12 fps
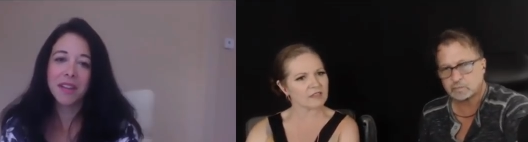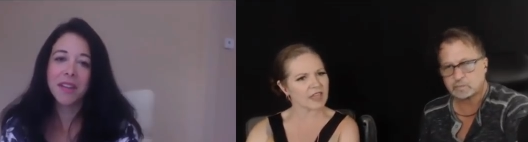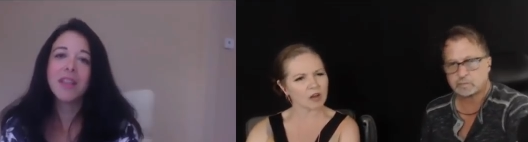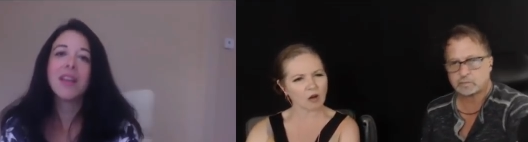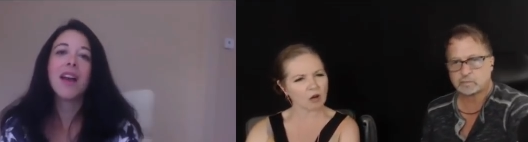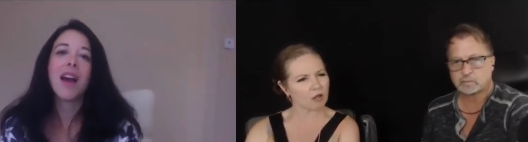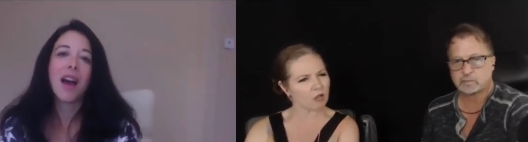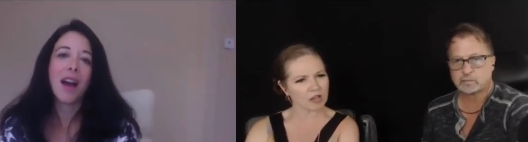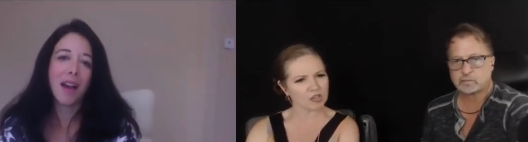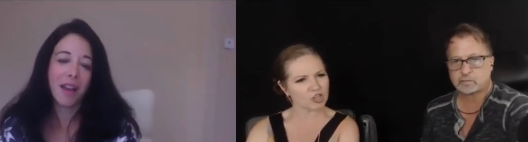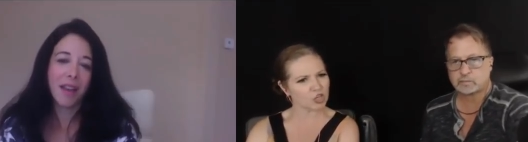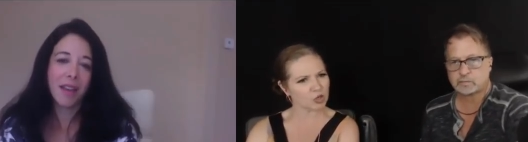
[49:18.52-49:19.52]
Speaker 1: they call
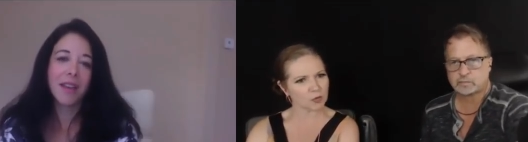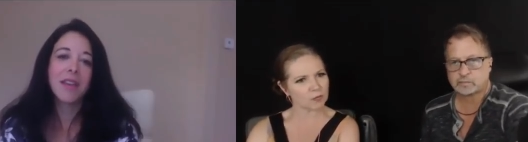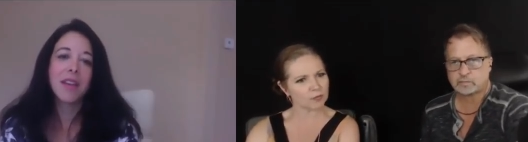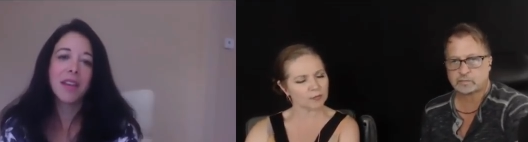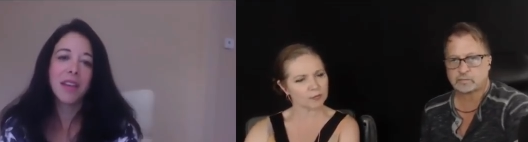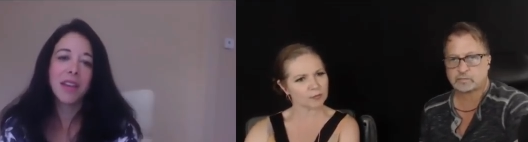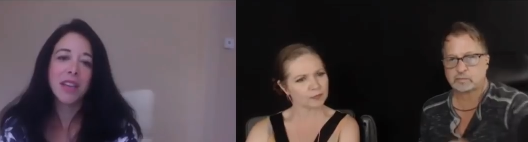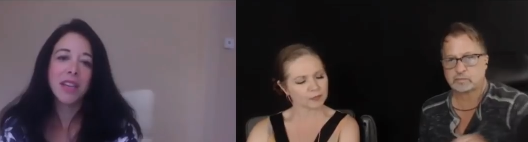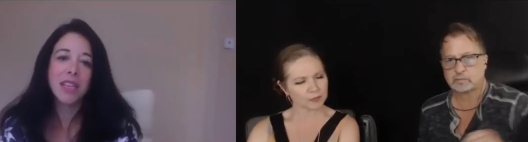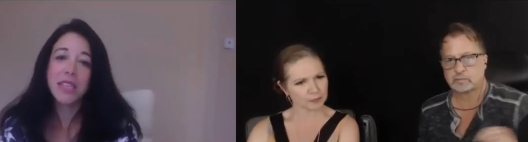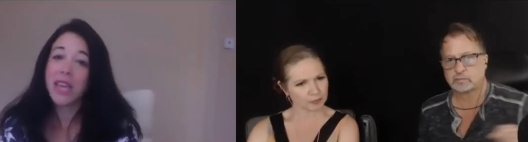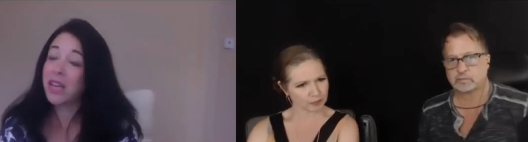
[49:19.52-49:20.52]
on you?
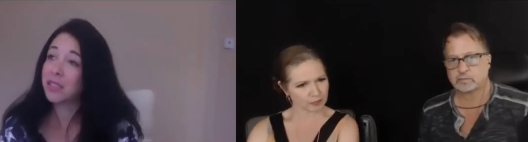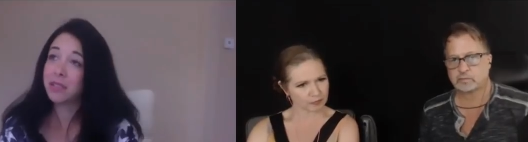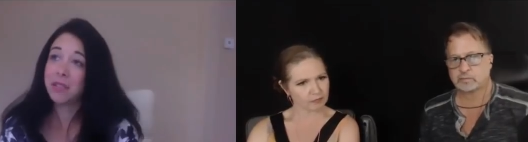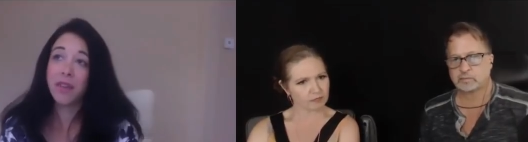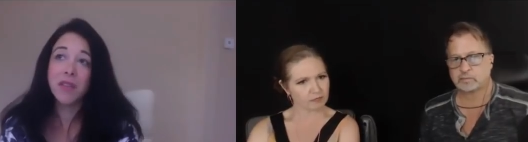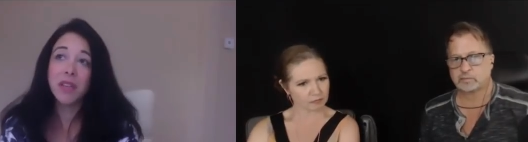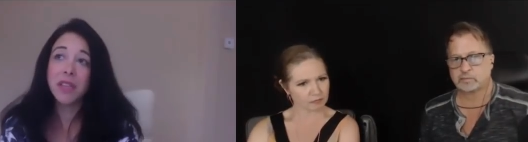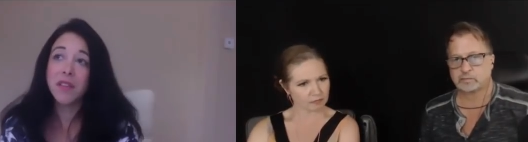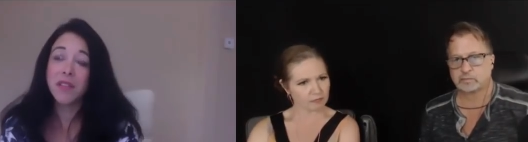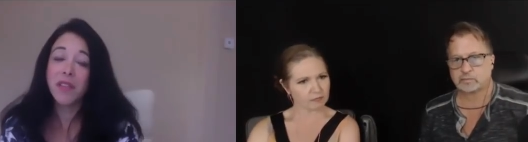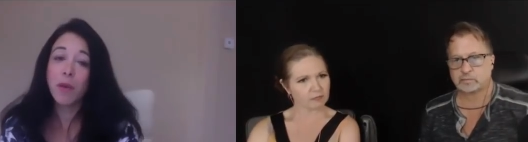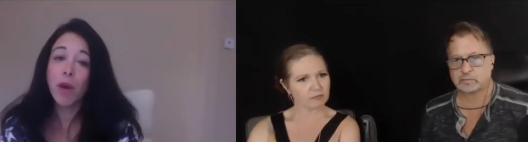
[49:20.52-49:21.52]
Yes, definitely if
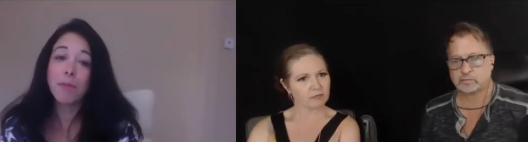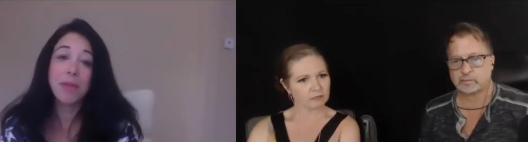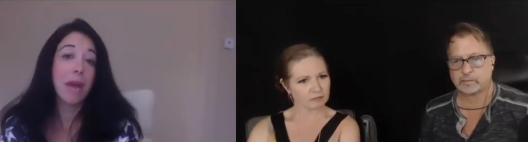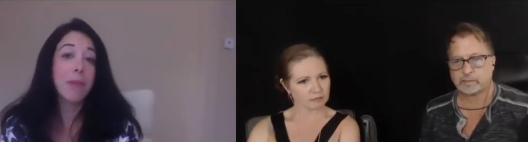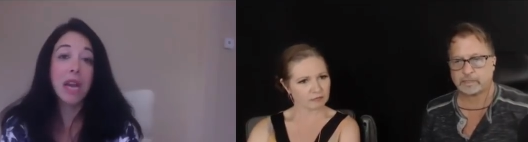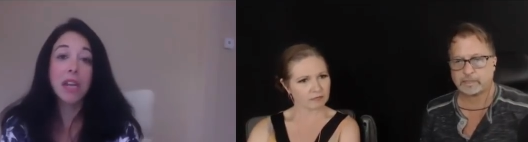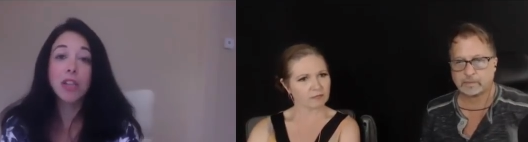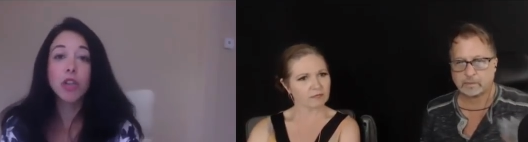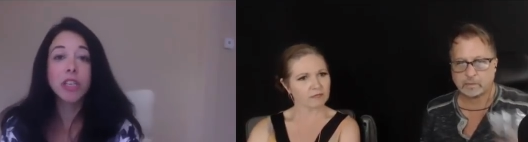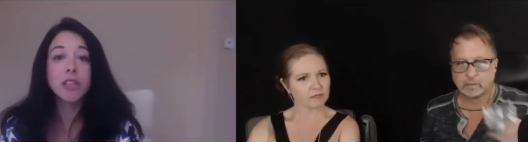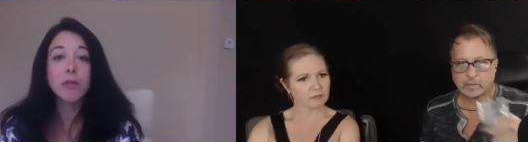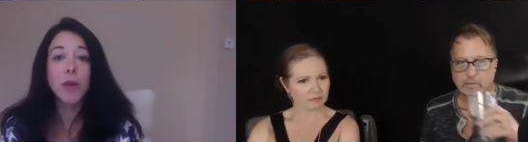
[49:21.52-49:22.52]
they want. I mean, I'm not a lawyer,
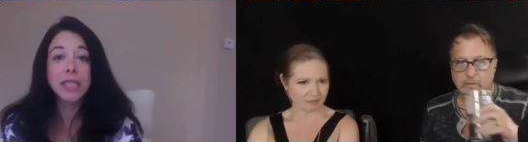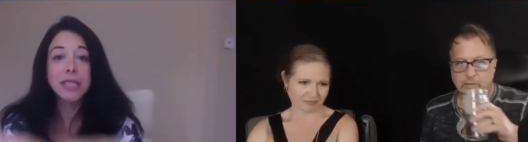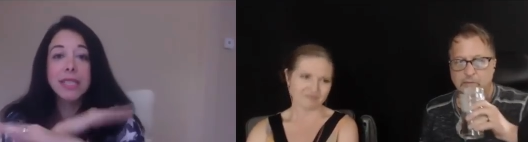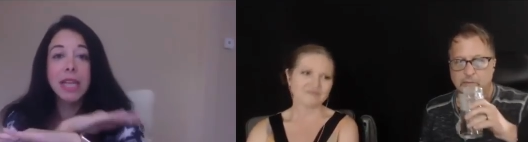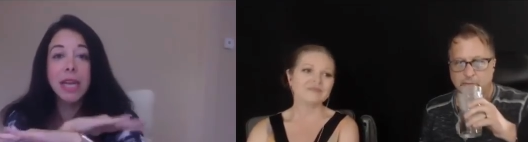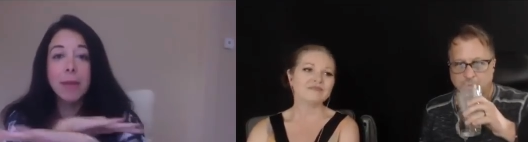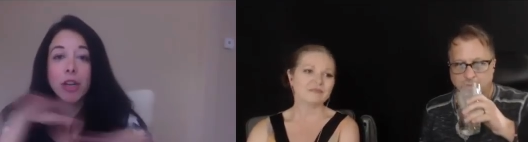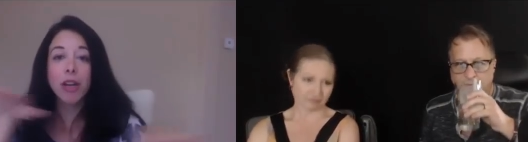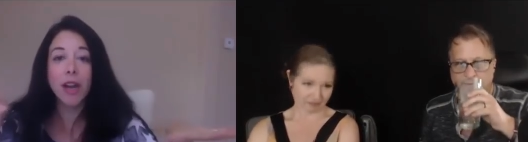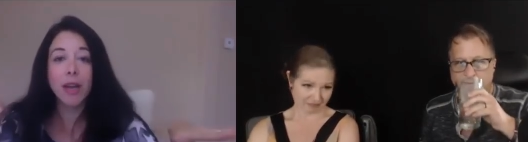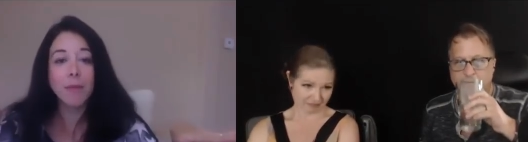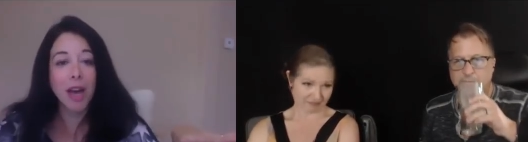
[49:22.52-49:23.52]
right? Disclaimer: I
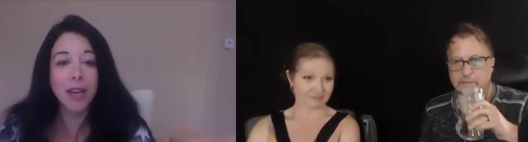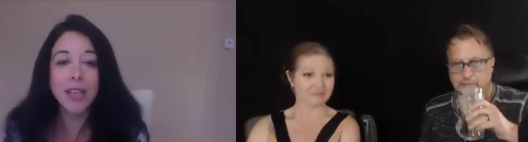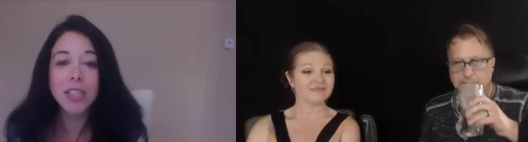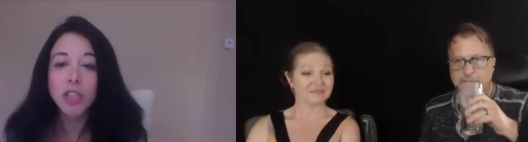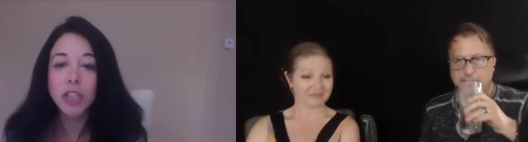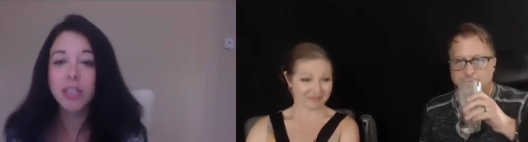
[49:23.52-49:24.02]
am not an attorney.